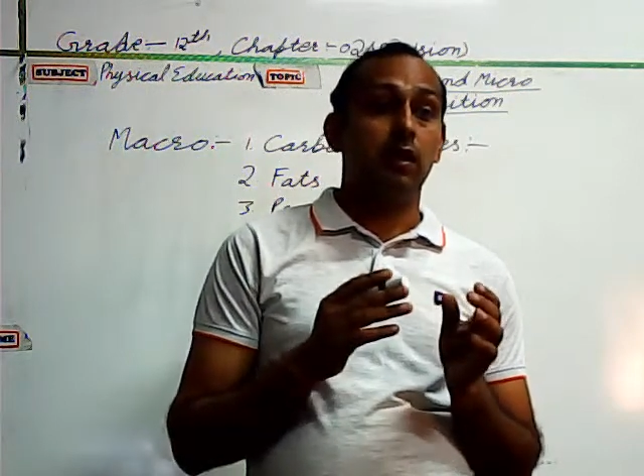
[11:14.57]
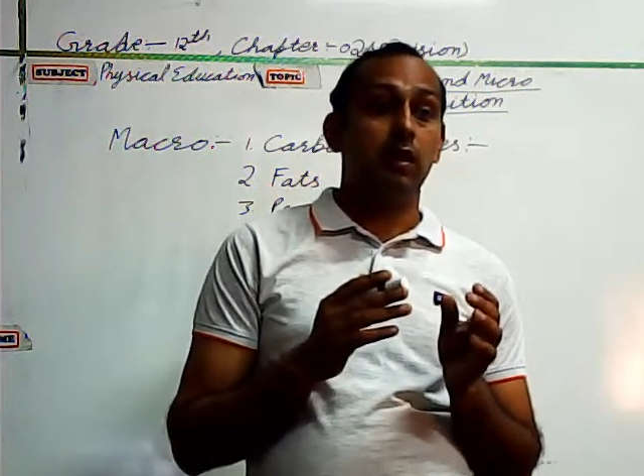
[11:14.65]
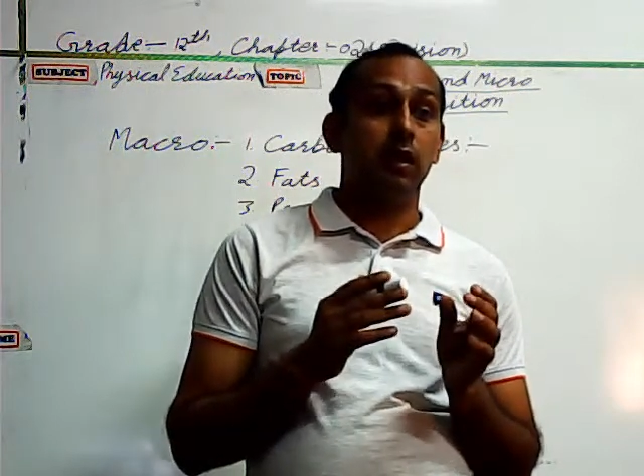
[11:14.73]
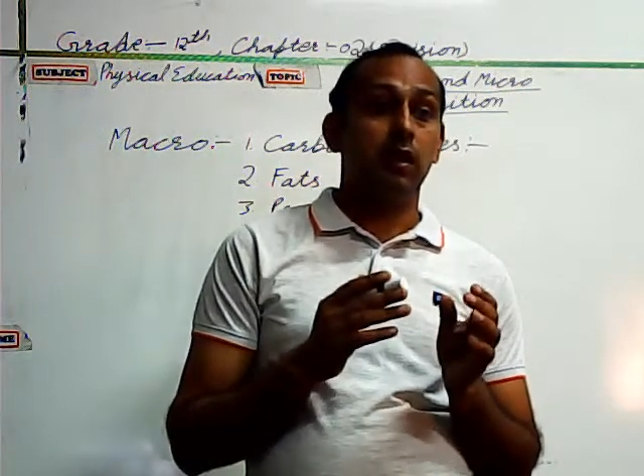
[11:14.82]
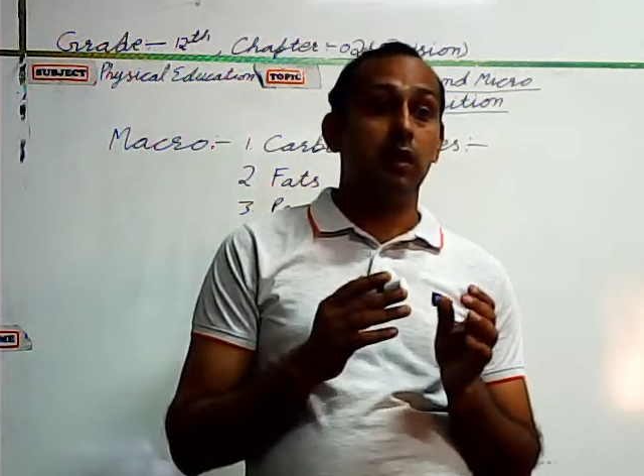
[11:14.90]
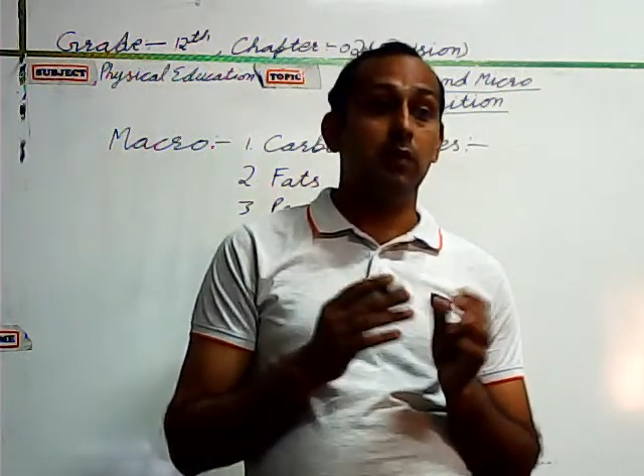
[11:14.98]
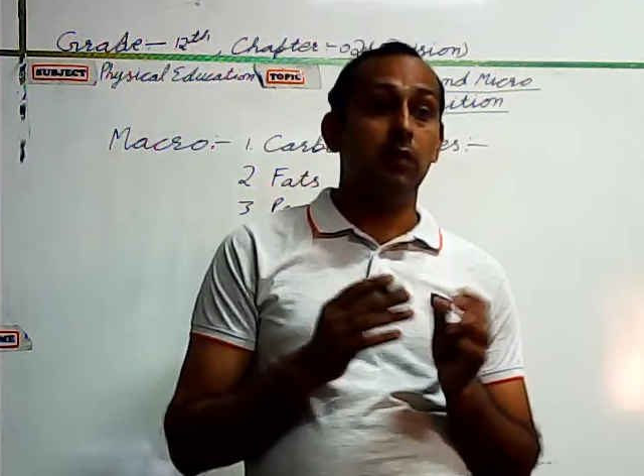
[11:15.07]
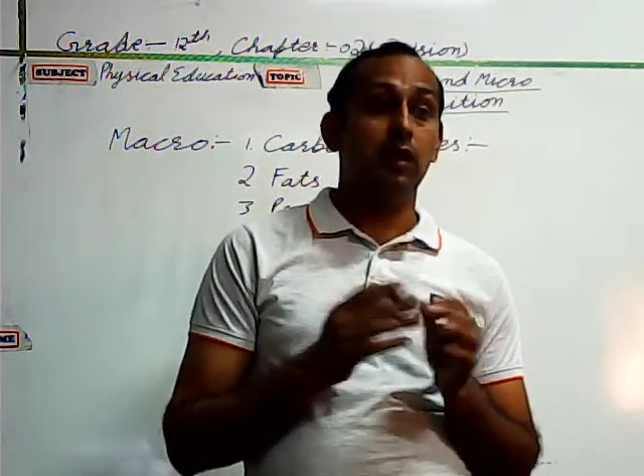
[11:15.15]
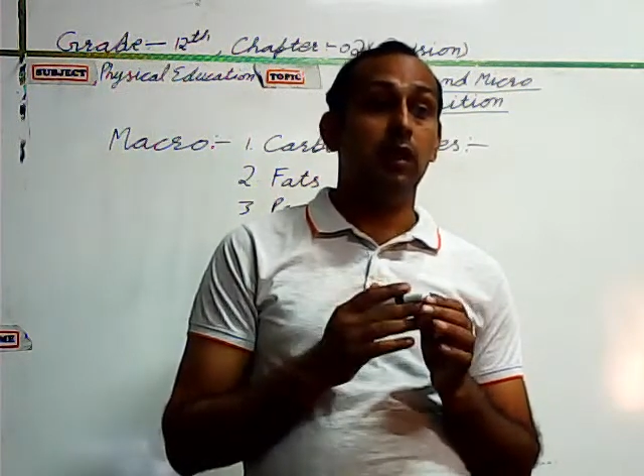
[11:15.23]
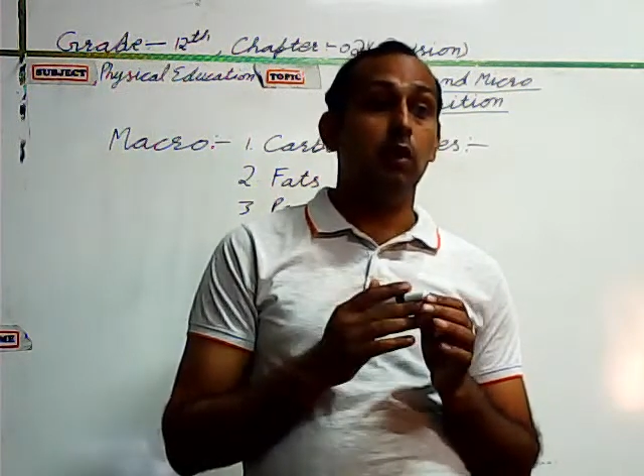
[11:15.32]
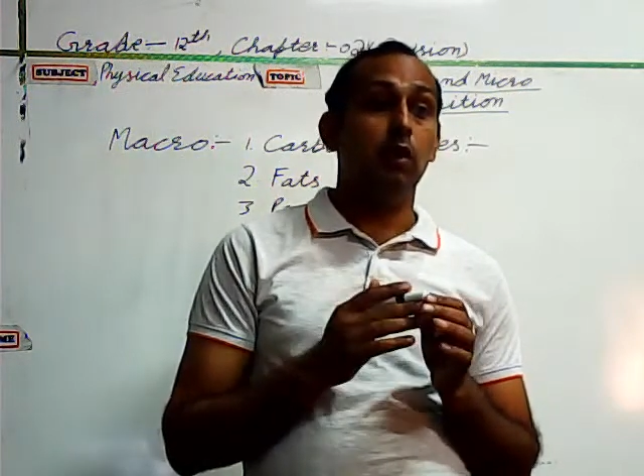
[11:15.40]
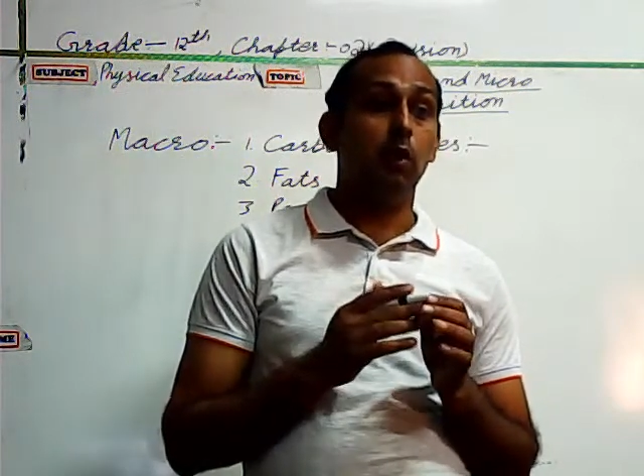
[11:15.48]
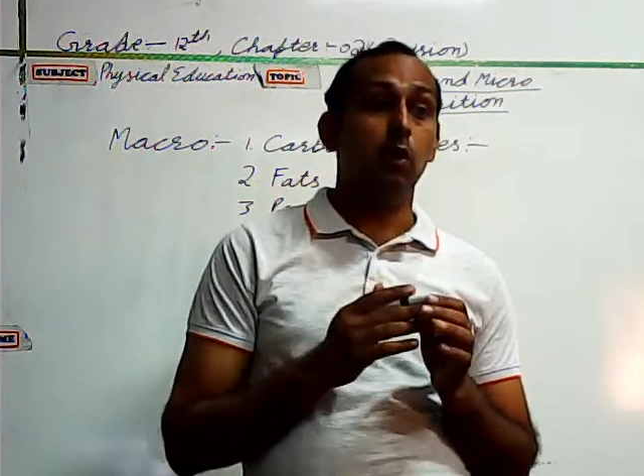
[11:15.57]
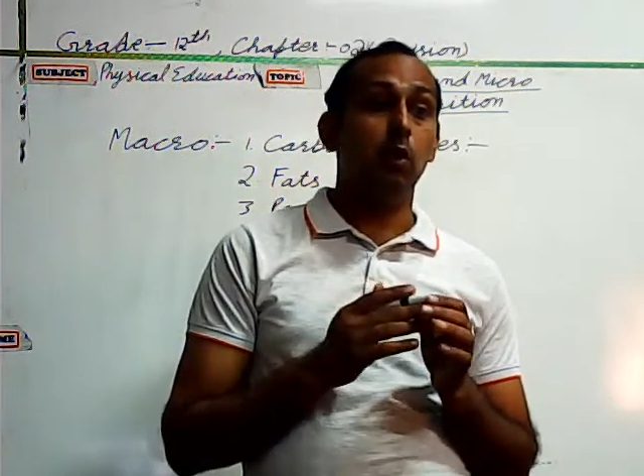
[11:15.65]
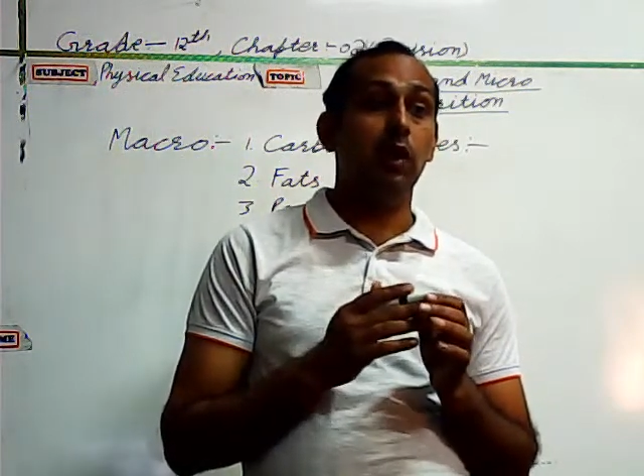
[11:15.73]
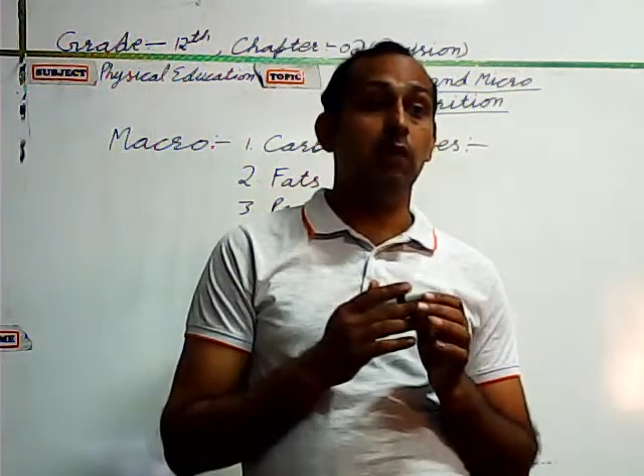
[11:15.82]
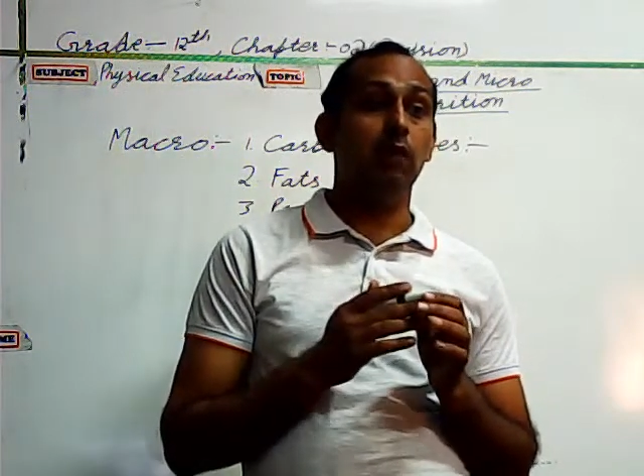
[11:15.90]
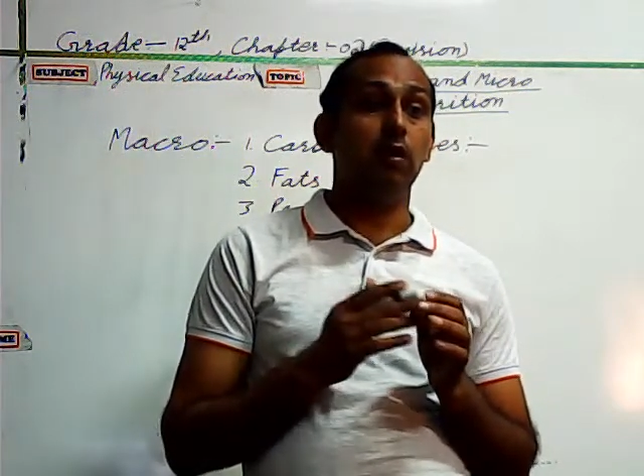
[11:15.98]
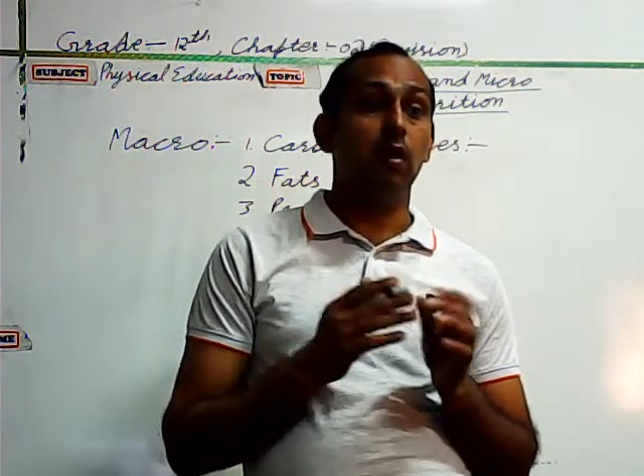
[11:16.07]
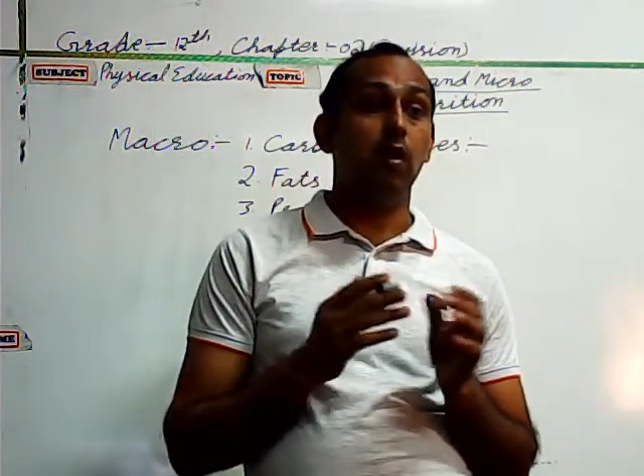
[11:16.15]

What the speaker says: anemia, low level